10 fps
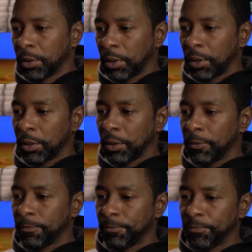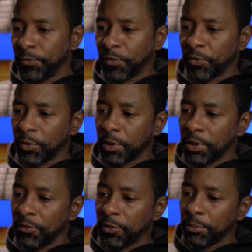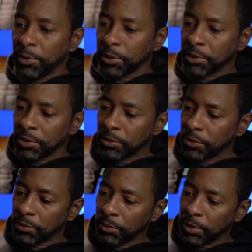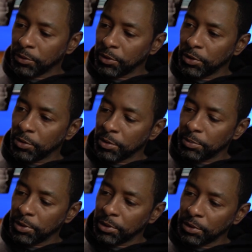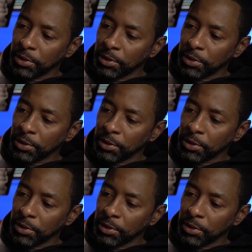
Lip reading: And for 94 bucks, I don't know, I don't think you could beat it.